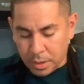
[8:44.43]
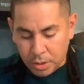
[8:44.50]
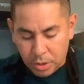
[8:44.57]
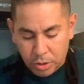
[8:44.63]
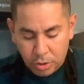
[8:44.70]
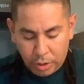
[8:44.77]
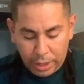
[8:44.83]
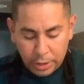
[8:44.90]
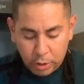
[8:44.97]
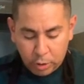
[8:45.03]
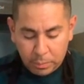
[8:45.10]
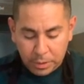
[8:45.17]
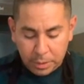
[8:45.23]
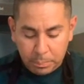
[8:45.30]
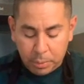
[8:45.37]
You know, I
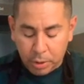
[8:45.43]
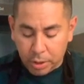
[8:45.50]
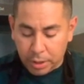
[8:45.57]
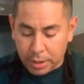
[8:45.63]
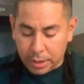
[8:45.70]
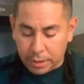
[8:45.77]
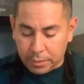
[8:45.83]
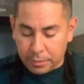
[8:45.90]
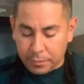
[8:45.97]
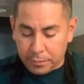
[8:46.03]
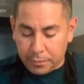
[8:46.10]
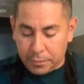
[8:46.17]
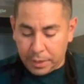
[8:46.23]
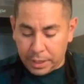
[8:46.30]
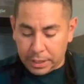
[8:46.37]
normally put
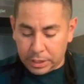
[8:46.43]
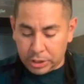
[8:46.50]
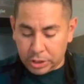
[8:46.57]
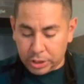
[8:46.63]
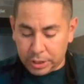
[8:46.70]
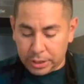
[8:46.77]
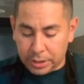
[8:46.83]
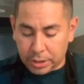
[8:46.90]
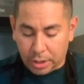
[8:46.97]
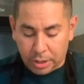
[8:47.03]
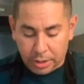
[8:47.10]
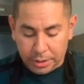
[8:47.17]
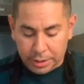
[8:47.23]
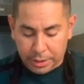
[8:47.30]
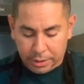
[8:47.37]
feta cheese
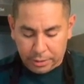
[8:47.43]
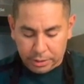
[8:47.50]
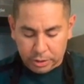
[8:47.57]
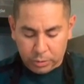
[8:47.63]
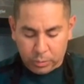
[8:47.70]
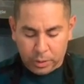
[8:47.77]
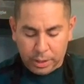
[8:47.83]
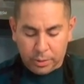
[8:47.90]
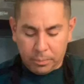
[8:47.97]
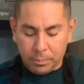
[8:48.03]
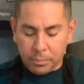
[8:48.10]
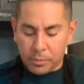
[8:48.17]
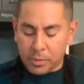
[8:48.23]
on here as well.